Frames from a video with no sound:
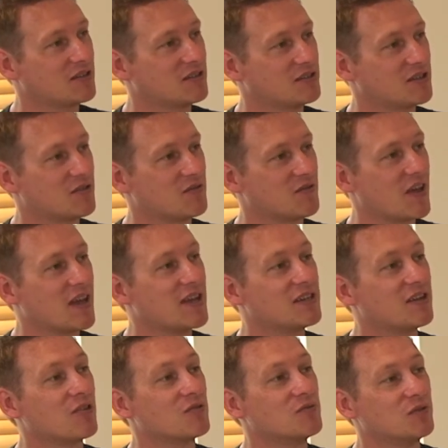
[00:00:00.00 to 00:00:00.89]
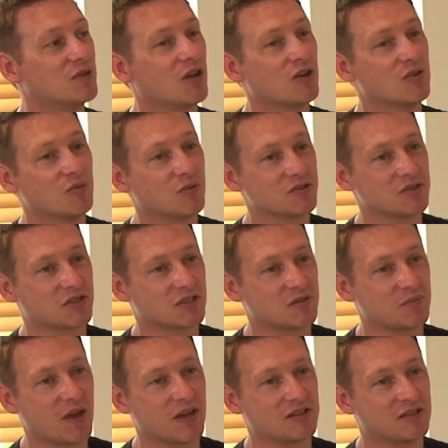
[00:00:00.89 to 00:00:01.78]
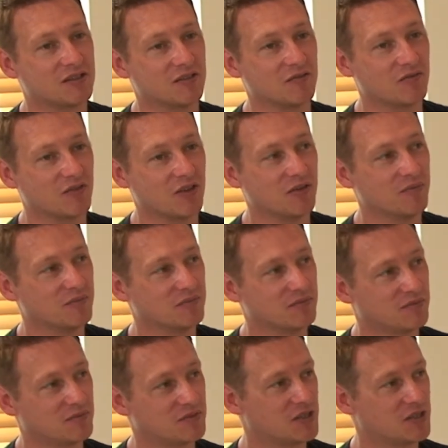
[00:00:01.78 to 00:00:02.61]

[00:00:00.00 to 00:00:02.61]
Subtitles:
so they don't know what's expected of them,